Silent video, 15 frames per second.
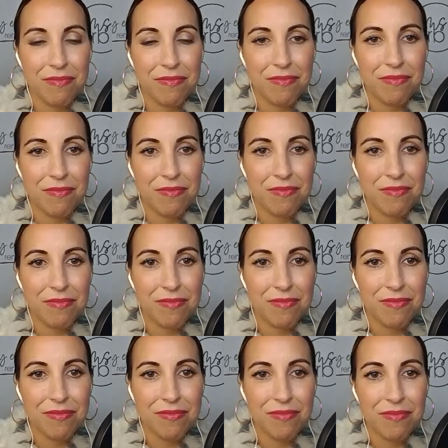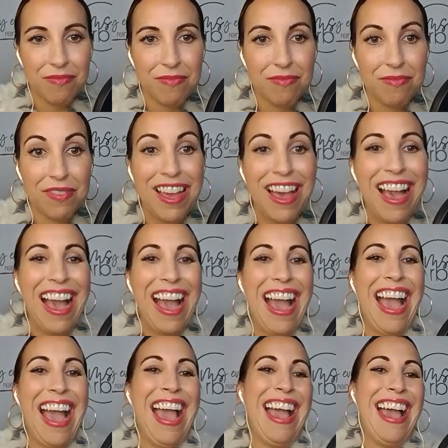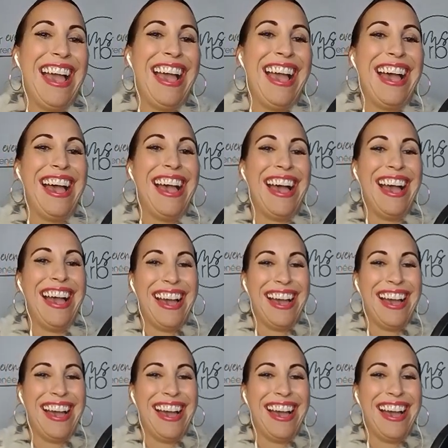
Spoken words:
[no speech]